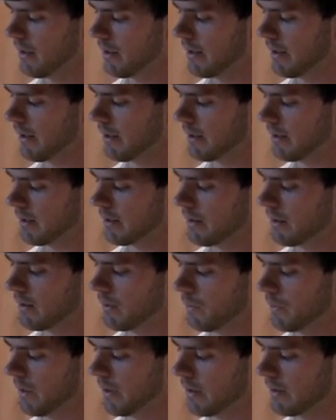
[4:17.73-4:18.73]
And
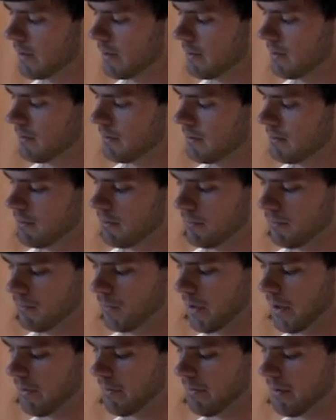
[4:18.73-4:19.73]

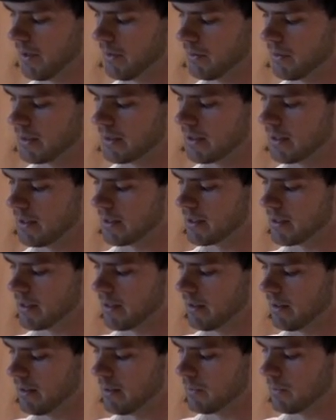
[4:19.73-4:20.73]
what I found it did is
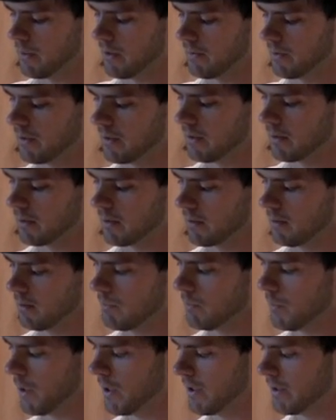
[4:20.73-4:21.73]
it ended up giving
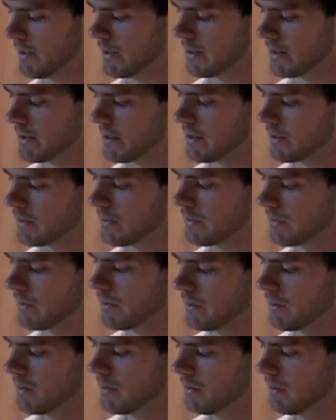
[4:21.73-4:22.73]
pockets of
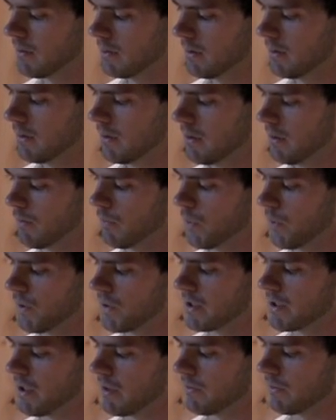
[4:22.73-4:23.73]
a
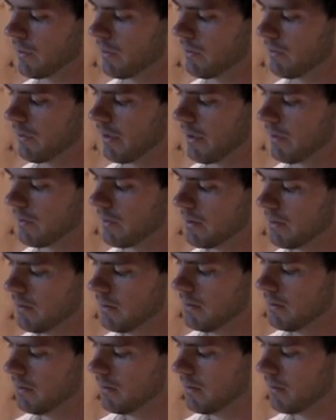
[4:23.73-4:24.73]
more savory
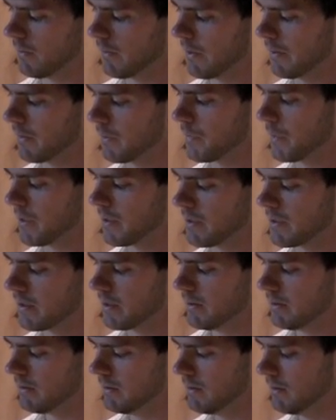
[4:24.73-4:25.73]
flavor around the
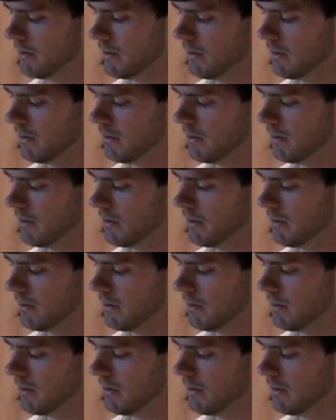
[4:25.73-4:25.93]
pizza.